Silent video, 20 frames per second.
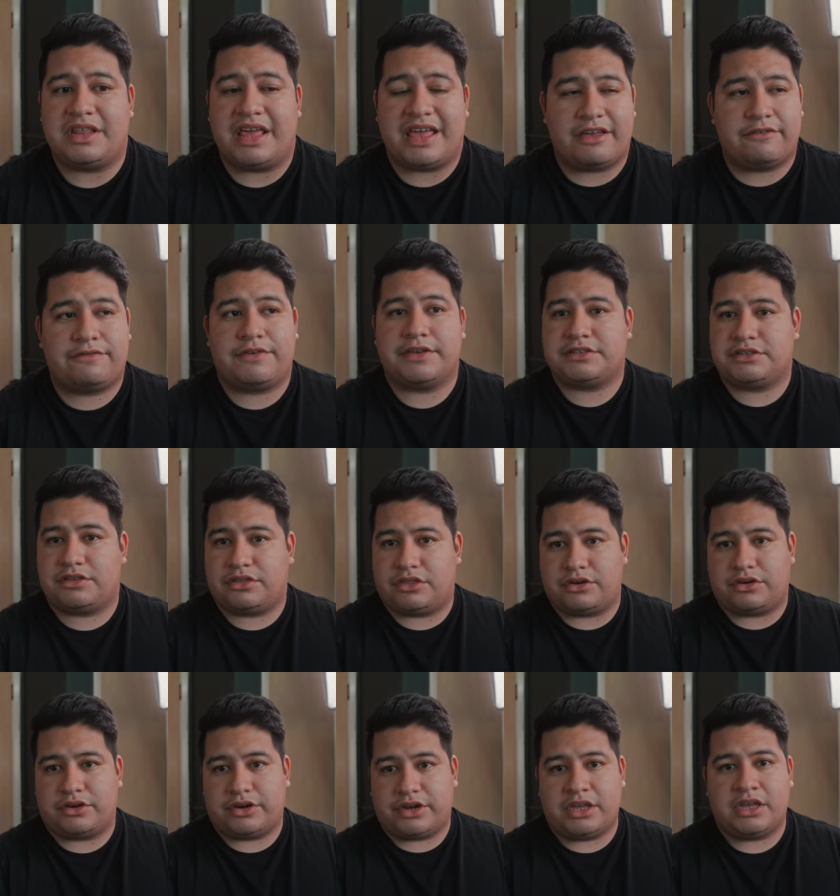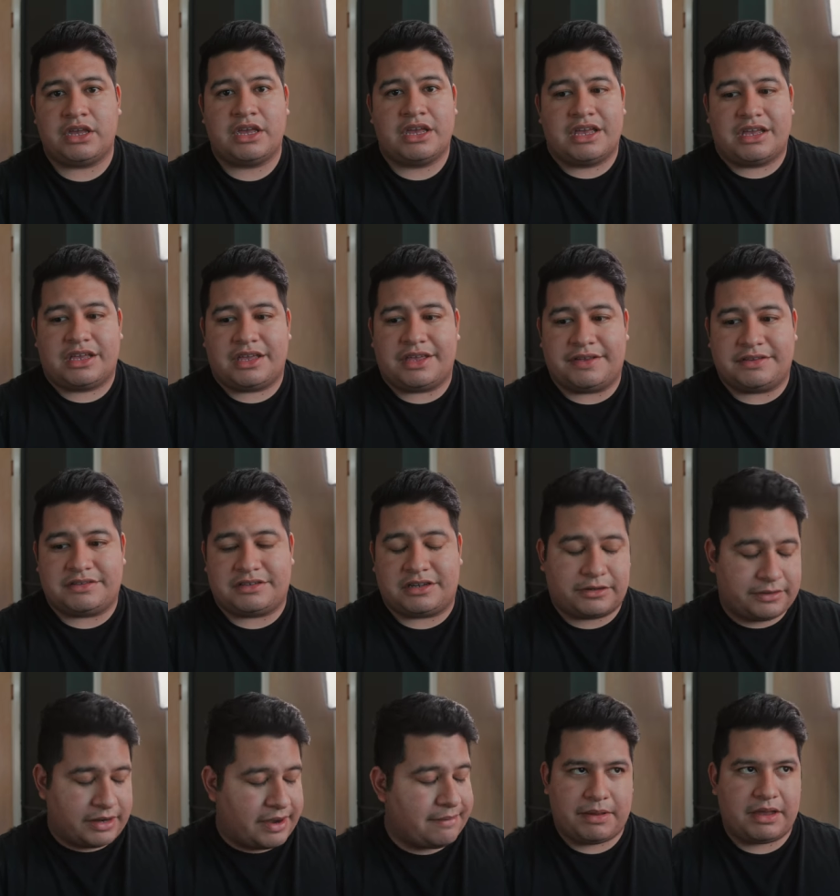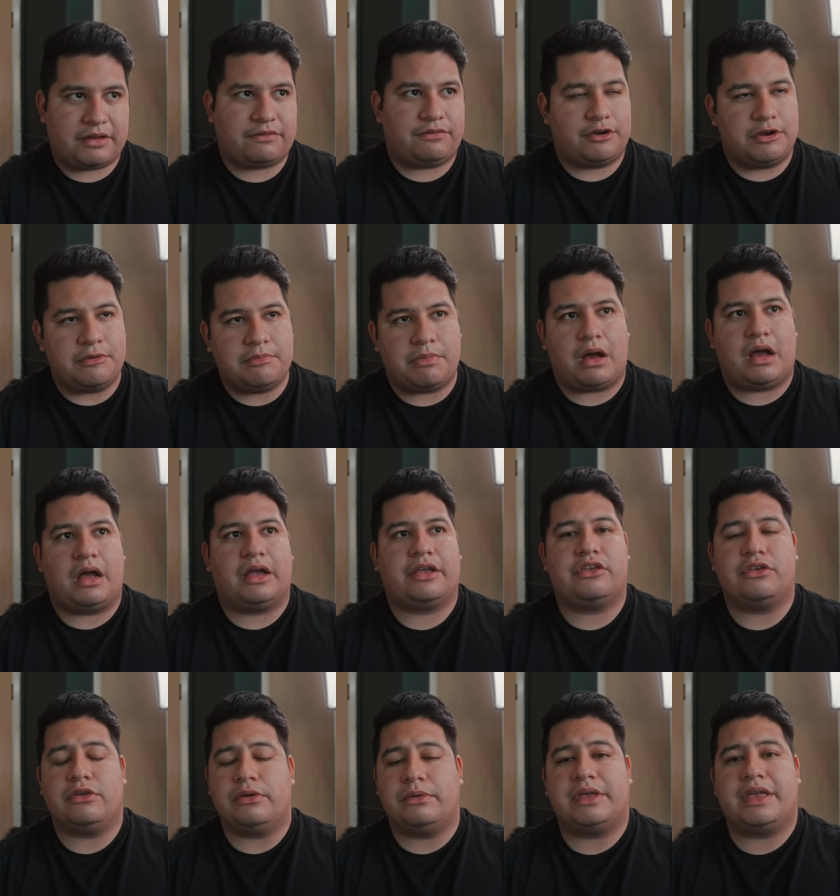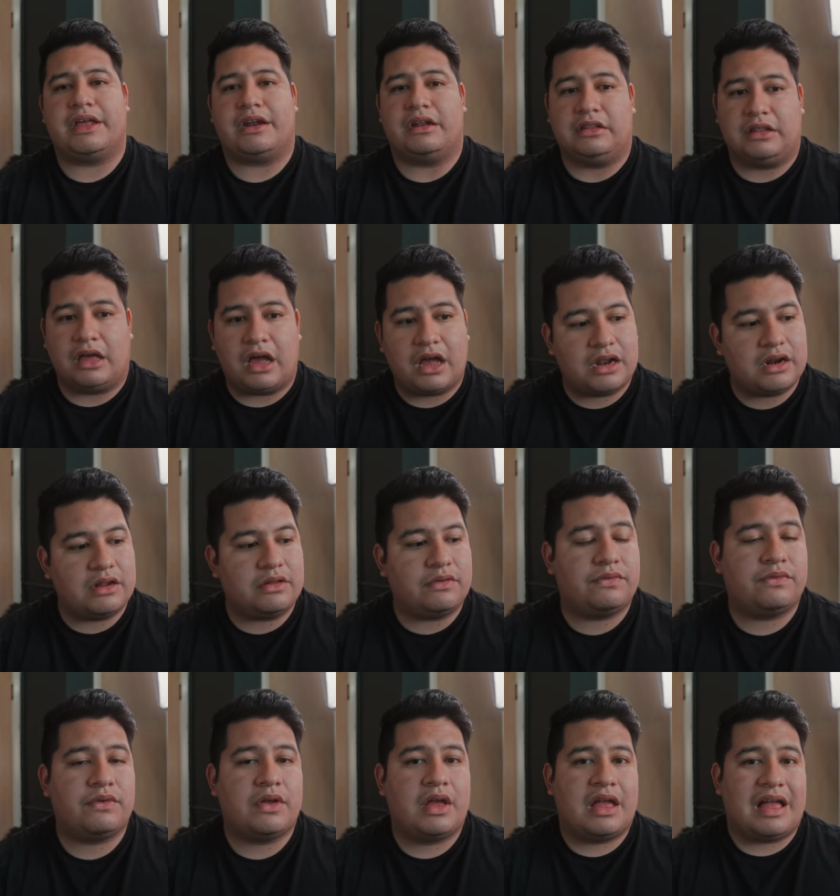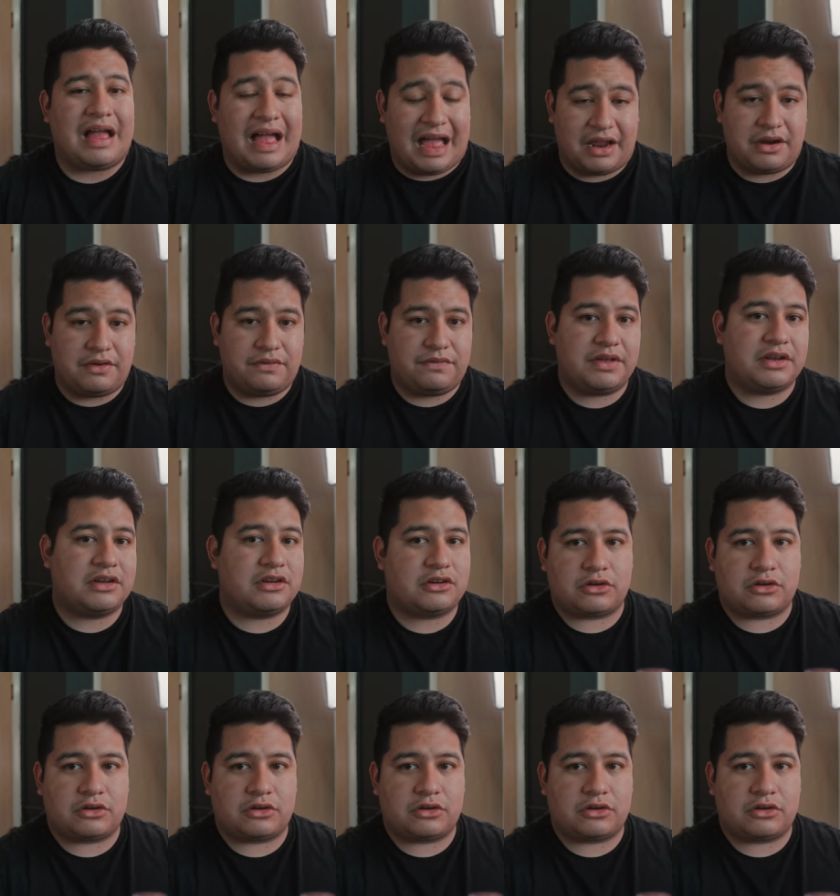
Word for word: The FX30 is a great bang for your buck. You get a lot of out of it.